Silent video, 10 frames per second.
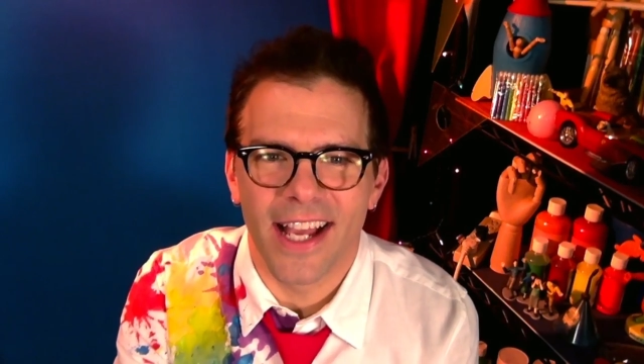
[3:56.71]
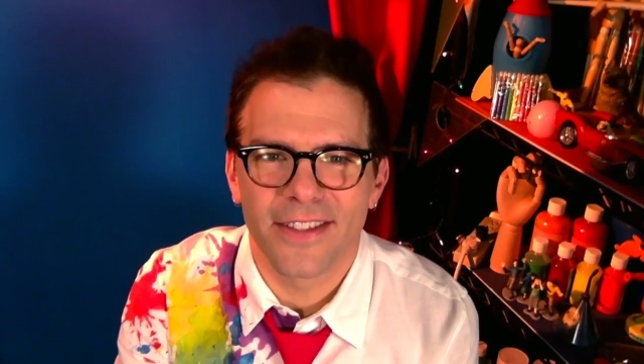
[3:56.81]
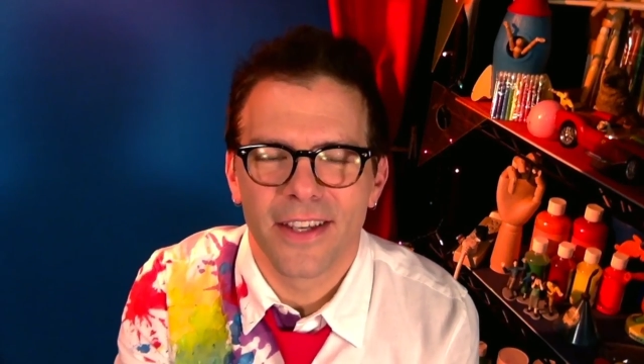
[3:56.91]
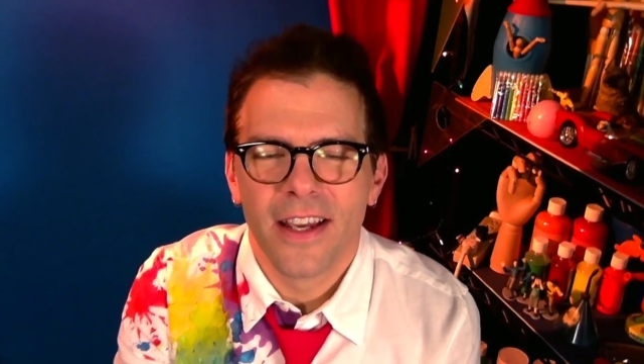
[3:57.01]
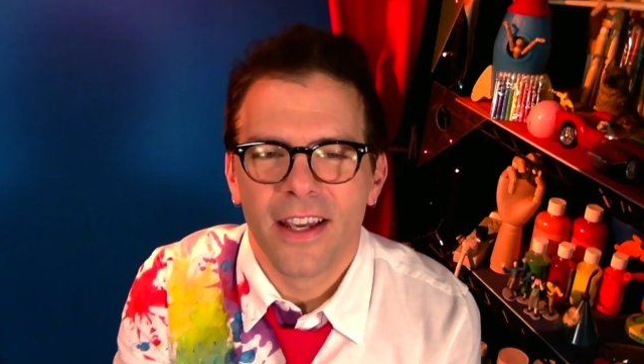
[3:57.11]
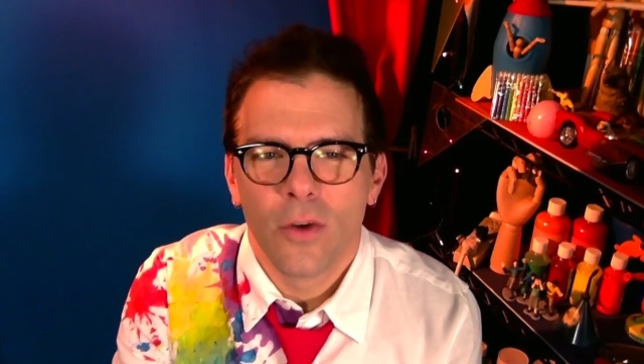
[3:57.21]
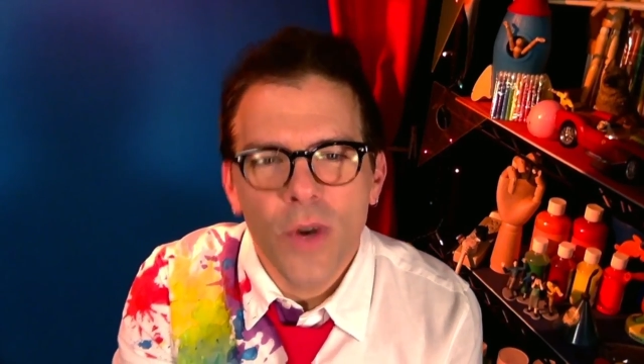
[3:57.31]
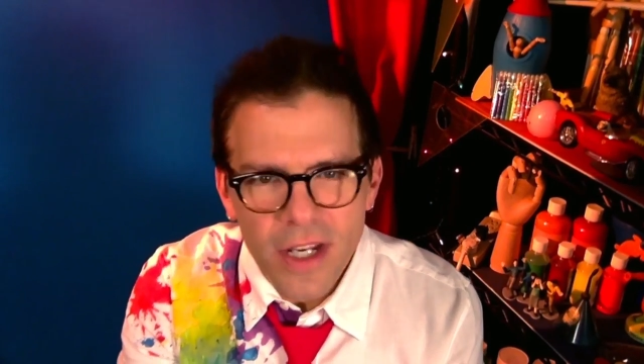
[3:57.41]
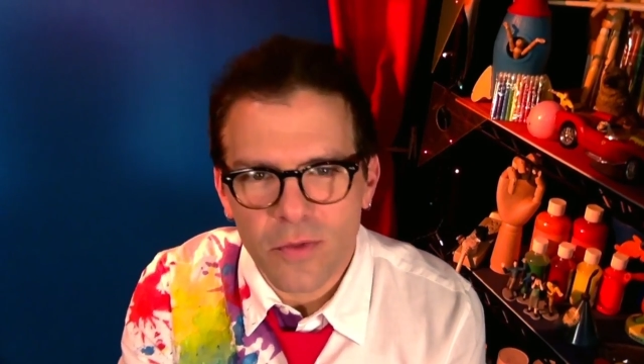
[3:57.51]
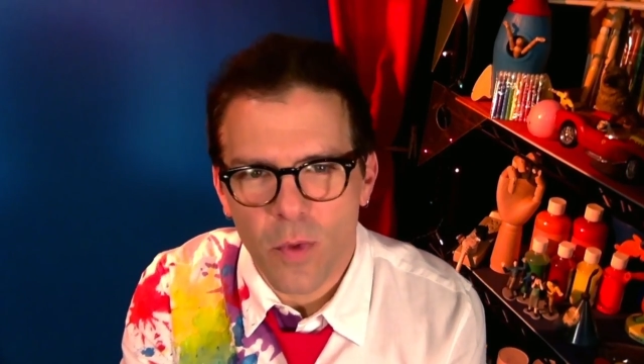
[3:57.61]
guys,
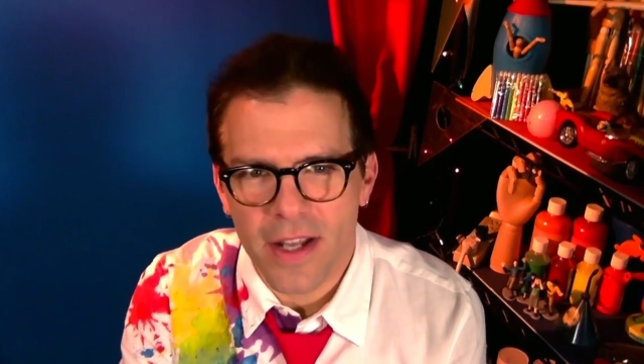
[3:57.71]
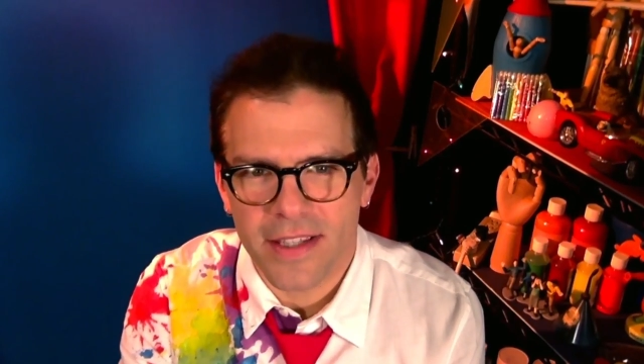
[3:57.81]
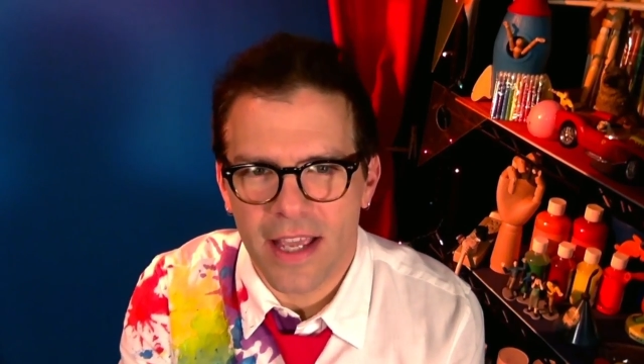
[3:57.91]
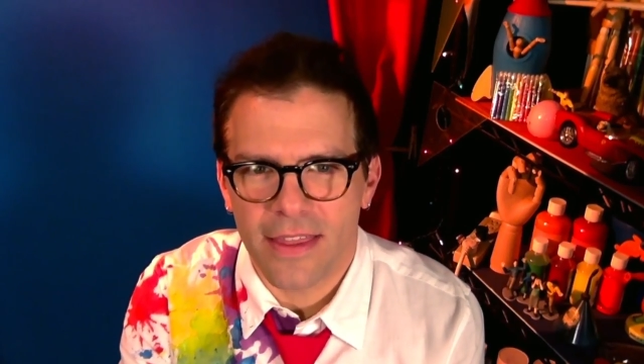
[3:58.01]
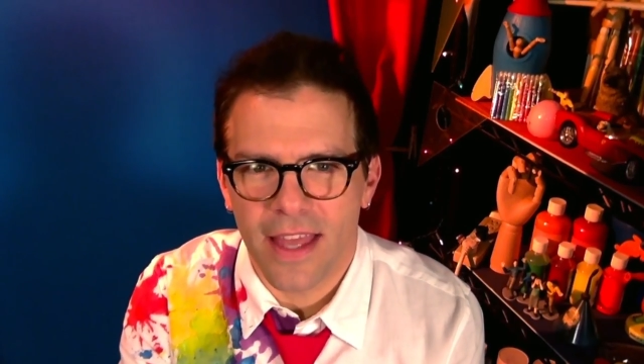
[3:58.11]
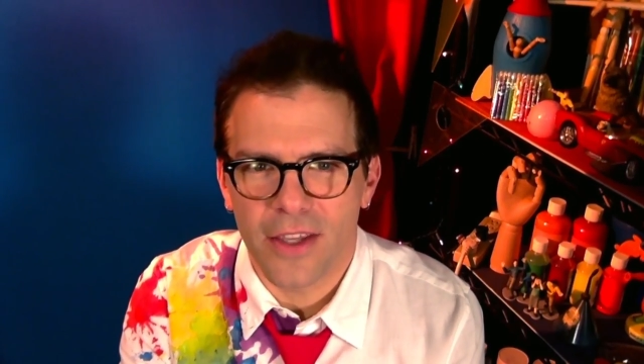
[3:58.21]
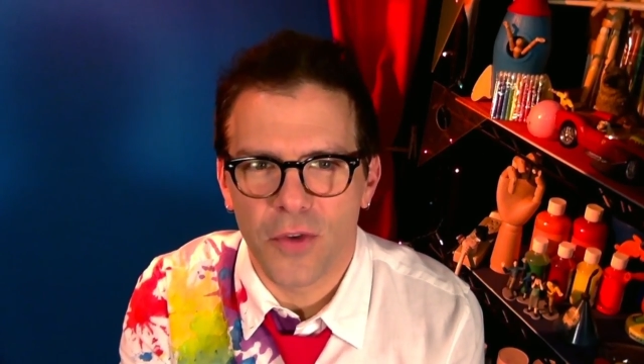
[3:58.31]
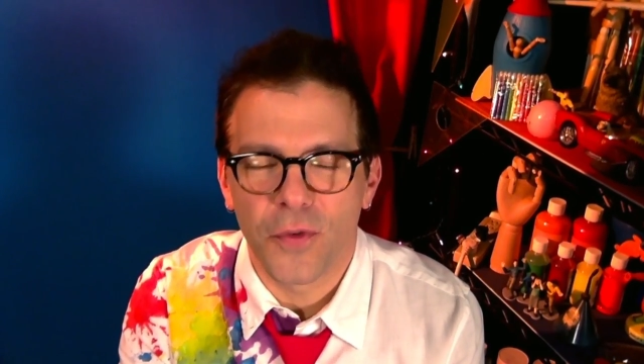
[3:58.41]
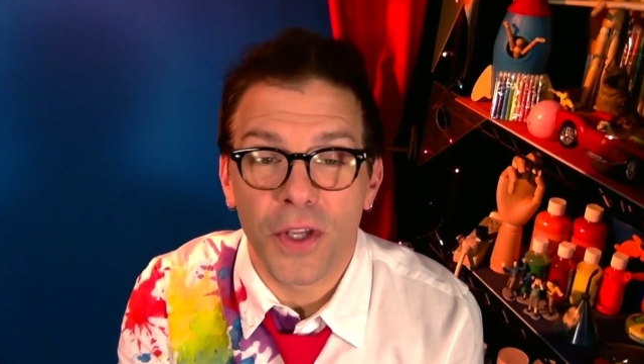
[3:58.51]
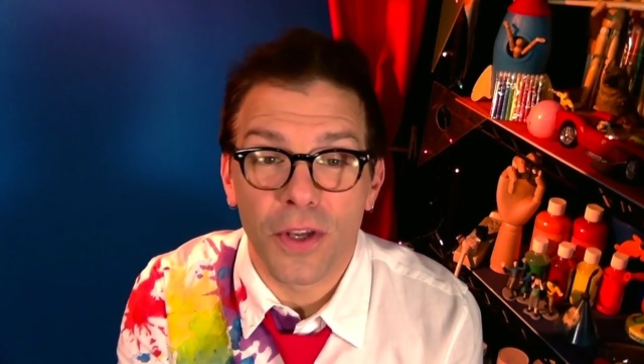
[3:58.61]
we just want to say
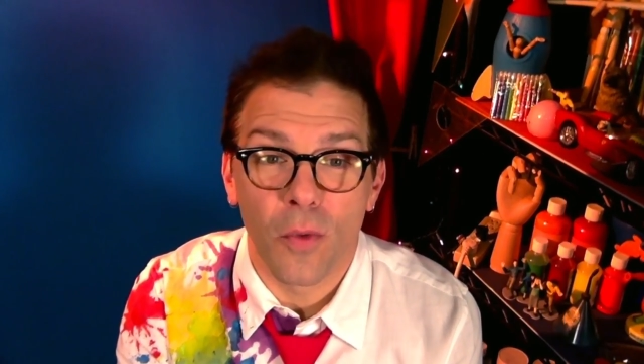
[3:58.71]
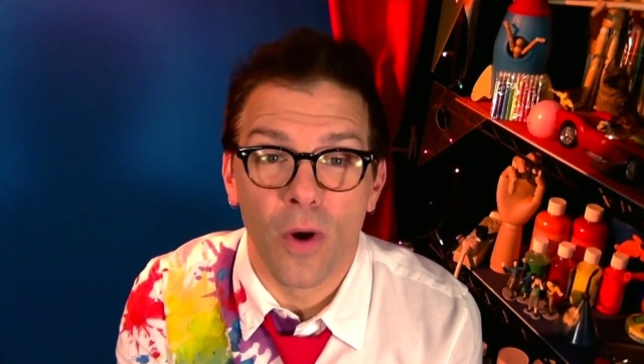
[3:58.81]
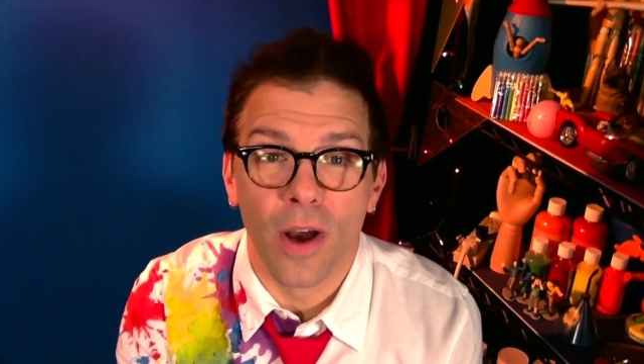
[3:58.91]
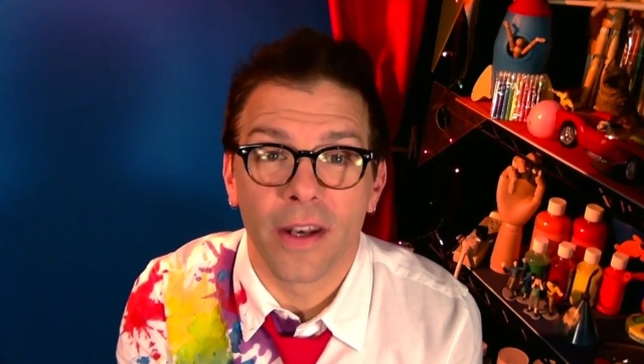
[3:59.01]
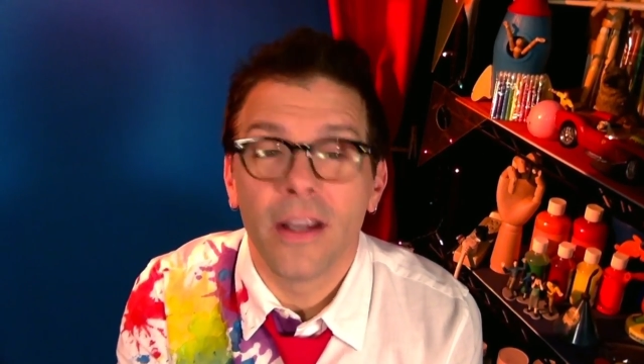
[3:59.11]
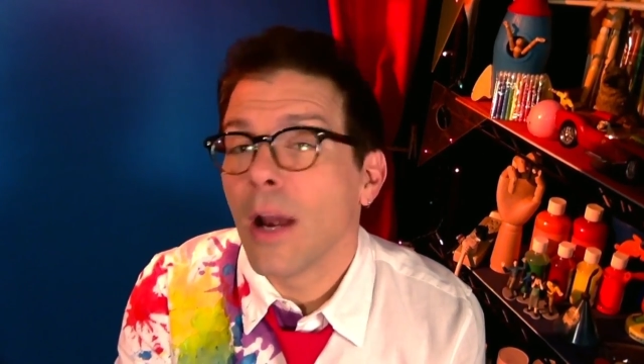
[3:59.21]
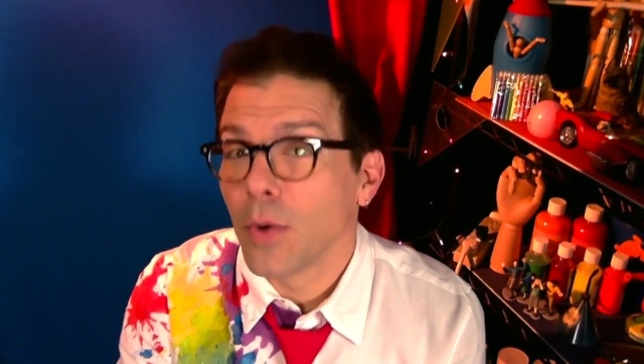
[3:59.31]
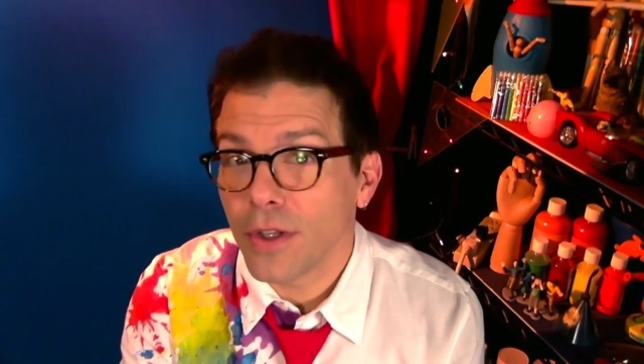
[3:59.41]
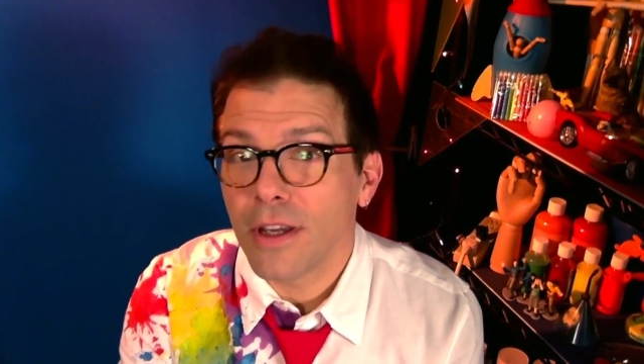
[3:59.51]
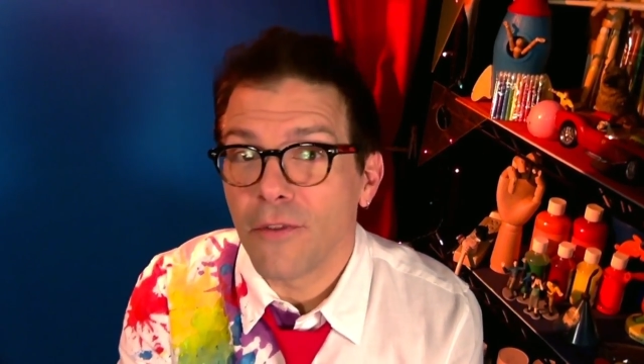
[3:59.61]
thank you for year one,
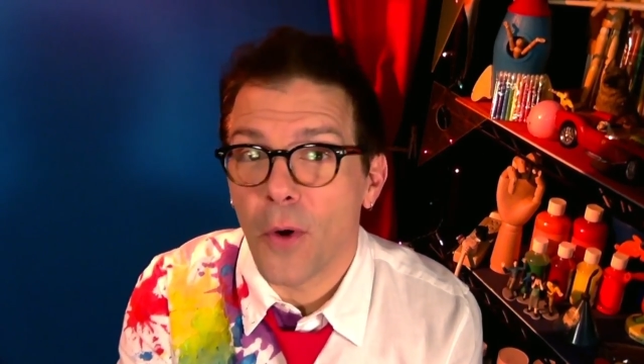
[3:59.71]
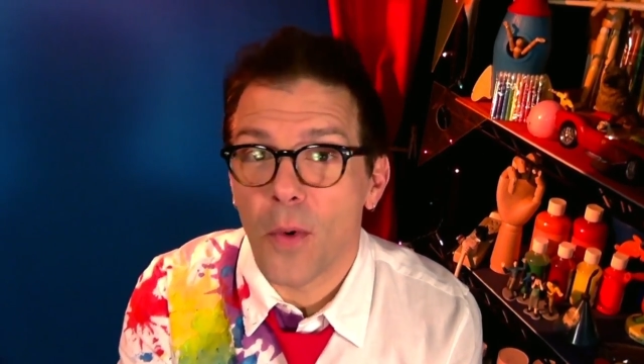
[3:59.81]
and we're looking